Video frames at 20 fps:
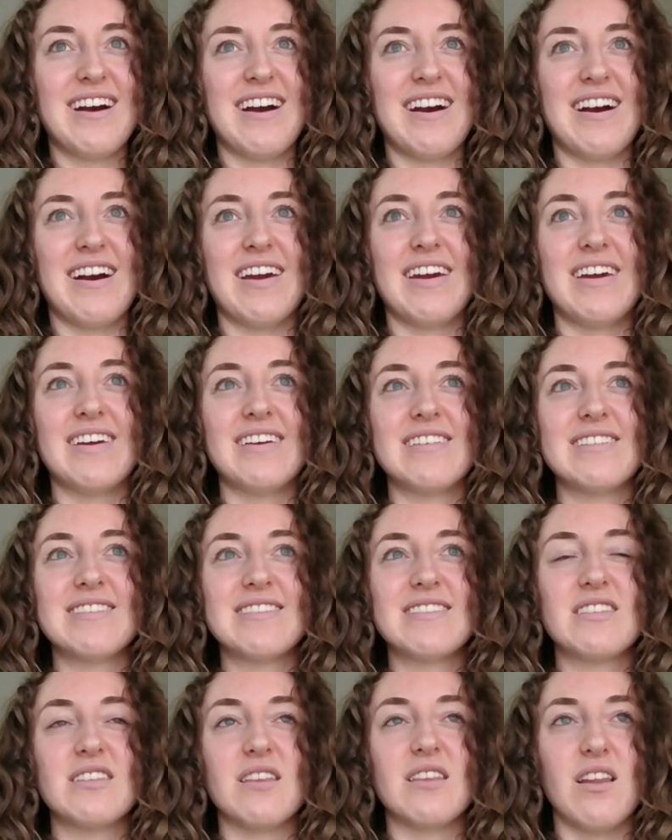I
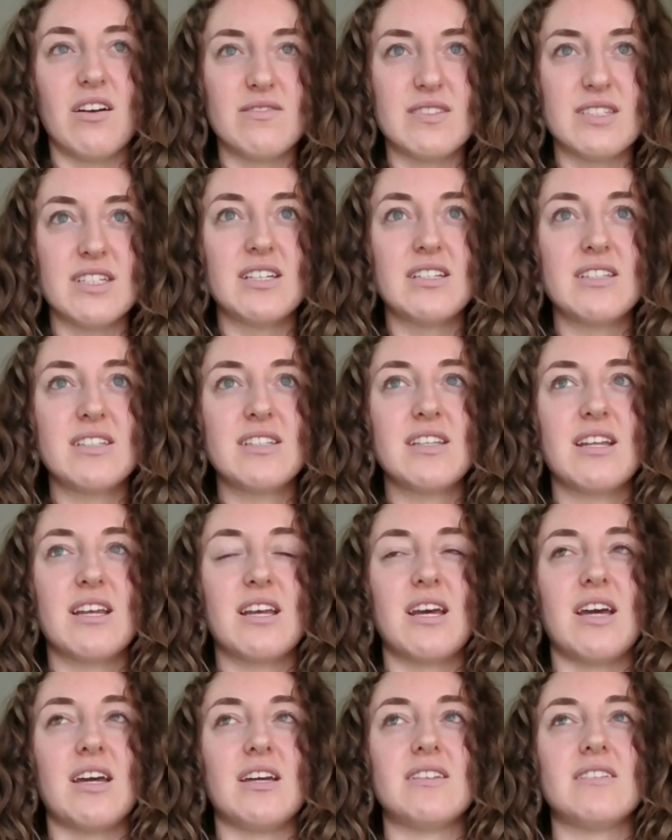loved it.
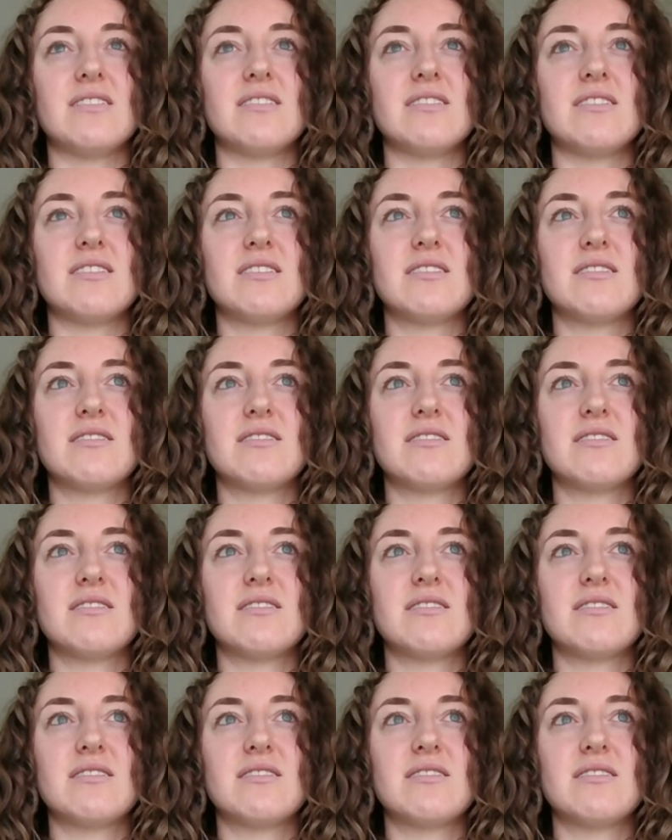And